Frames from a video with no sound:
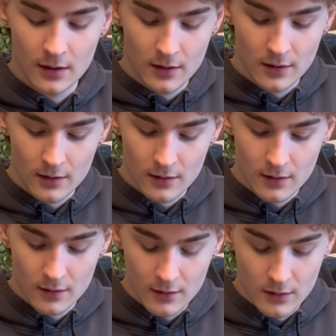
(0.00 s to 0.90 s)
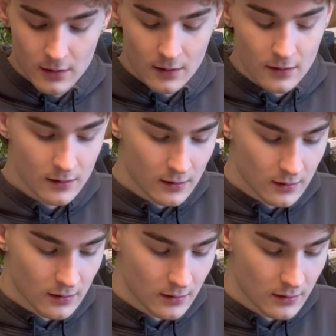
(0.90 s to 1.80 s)

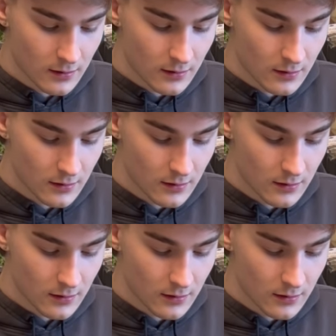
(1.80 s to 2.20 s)
(no one is talking)